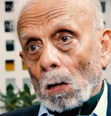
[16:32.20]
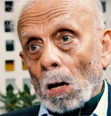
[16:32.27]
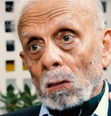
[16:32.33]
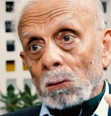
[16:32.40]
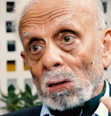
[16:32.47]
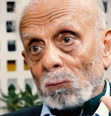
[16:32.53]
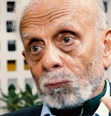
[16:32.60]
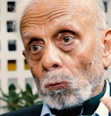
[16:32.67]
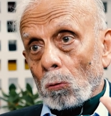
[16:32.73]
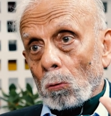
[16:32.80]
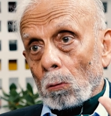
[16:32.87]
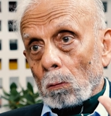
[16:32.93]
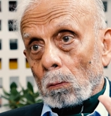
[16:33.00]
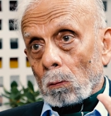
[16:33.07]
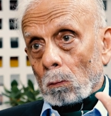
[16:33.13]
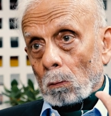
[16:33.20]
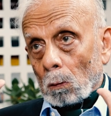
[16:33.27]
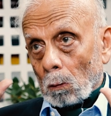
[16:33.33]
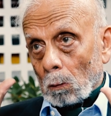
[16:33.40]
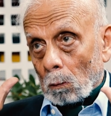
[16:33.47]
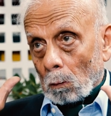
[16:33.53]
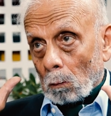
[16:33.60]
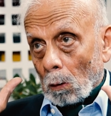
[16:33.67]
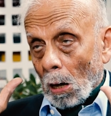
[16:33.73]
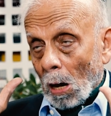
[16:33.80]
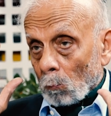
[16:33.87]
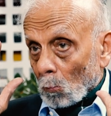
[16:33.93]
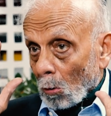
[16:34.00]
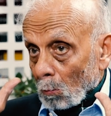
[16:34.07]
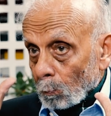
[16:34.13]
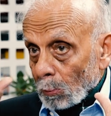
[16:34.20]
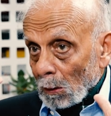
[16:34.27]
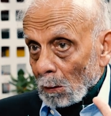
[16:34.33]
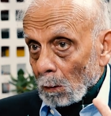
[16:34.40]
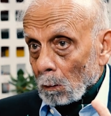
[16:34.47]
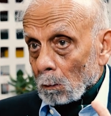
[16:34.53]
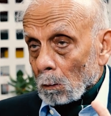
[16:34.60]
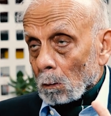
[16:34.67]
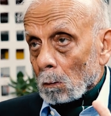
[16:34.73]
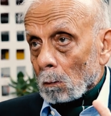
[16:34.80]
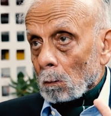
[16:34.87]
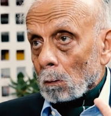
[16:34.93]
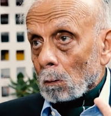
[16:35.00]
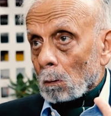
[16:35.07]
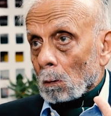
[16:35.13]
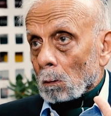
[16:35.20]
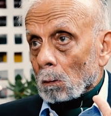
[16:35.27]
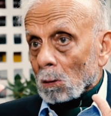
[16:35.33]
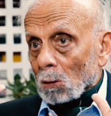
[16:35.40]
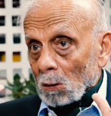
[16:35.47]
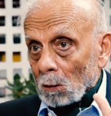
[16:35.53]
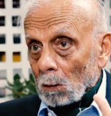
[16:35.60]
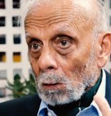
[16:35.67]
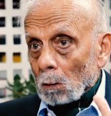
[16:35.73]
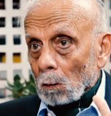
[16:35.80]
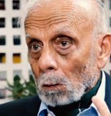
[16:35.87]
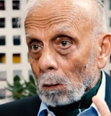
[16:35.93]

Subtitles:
And therefore, I'm not being critical.